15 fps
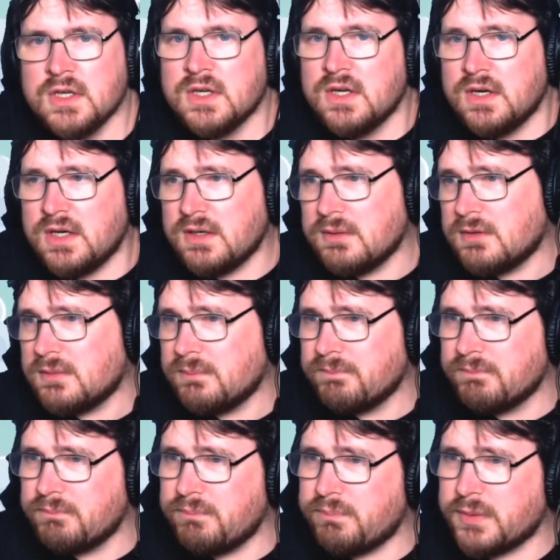Um,
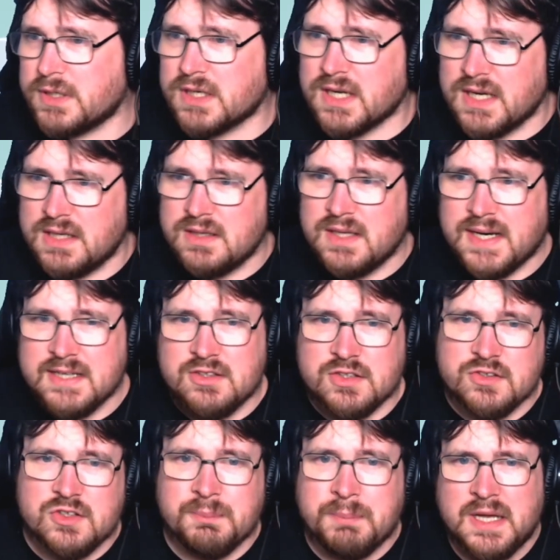but again, that
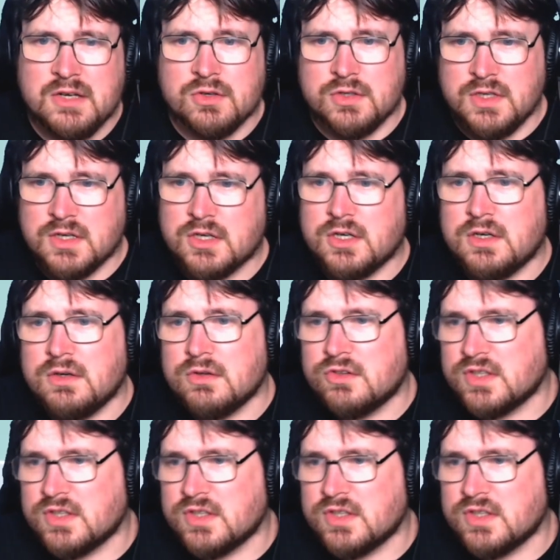does depend on your goals.